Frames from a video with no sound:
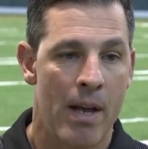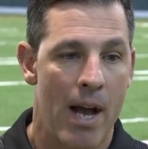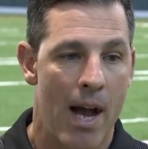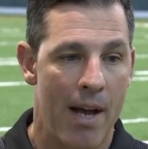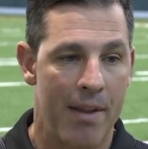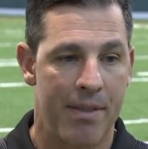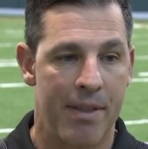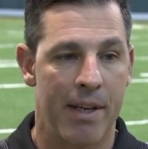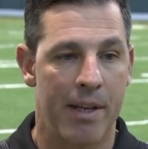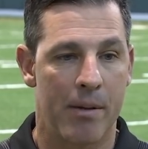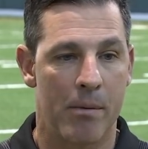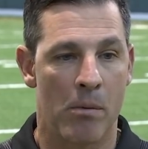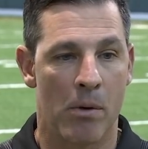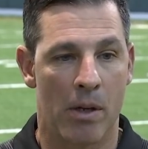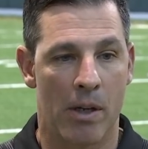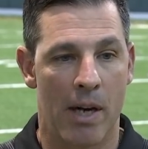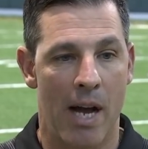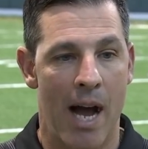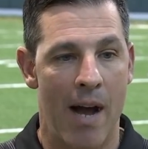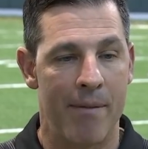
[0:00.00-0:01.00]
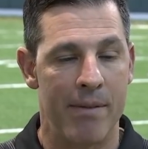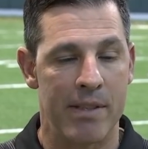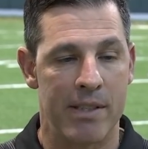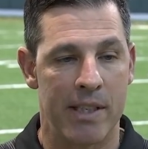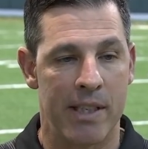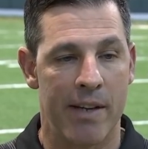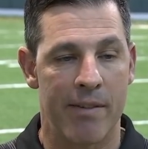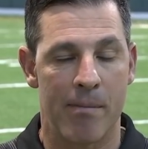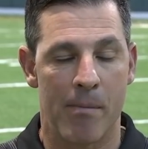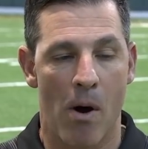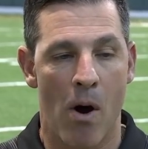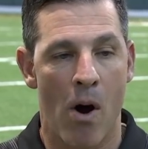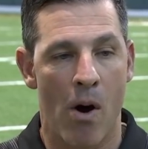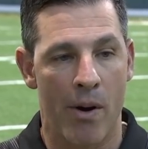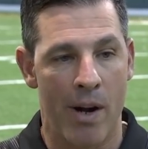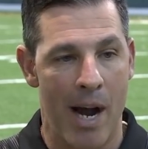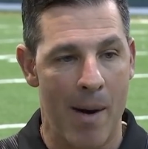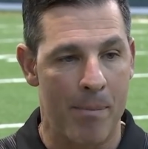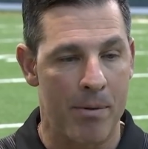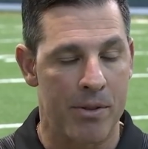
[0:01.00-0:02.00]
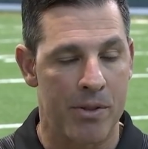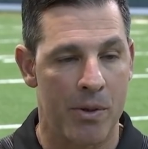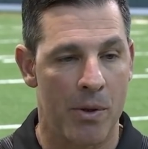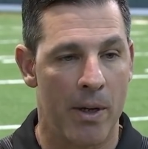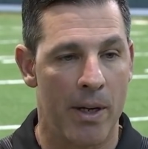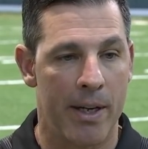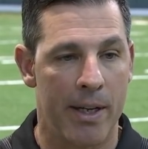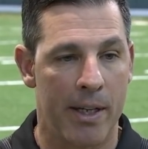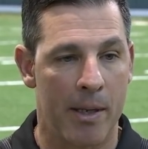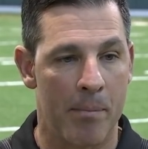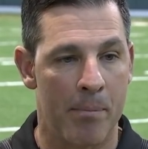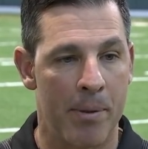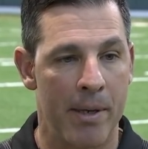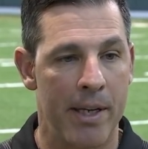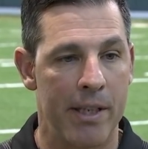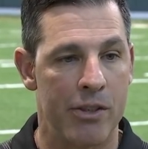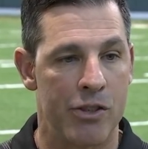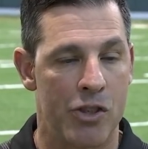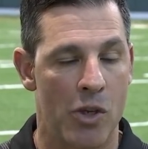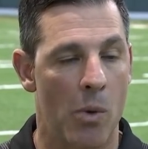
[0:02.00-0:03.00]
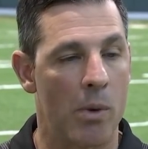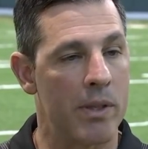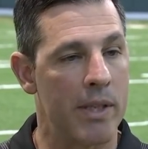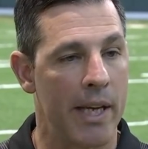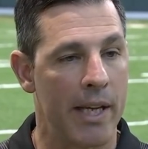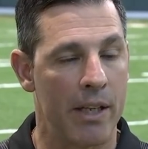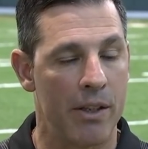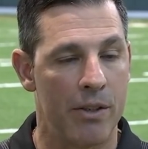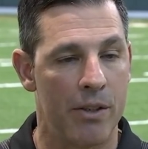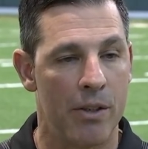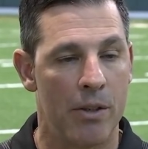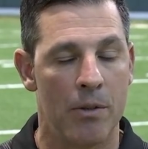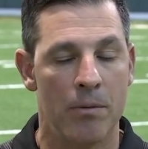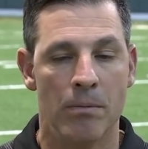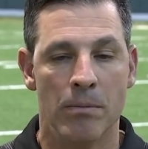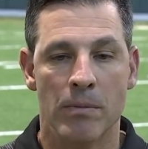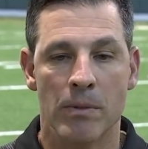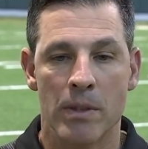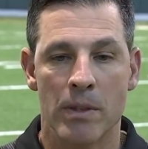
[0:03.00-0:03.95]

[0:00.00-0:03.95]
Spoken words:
I think we're going to obviously give them all an opportunity to compete and show what they can do.